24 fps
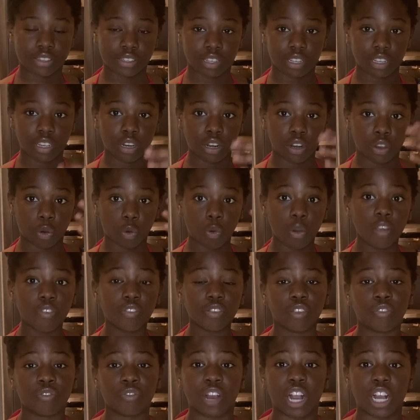an equivalent
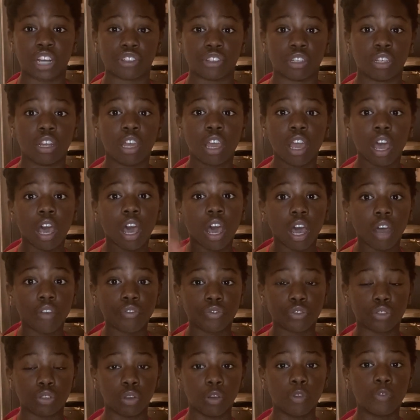fraction of
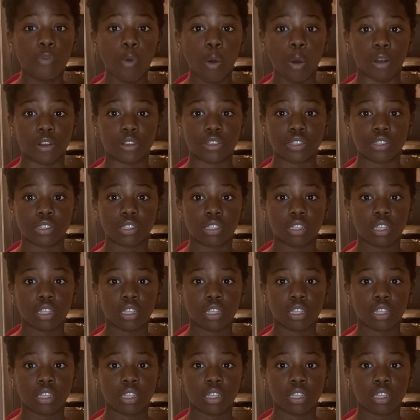2/4.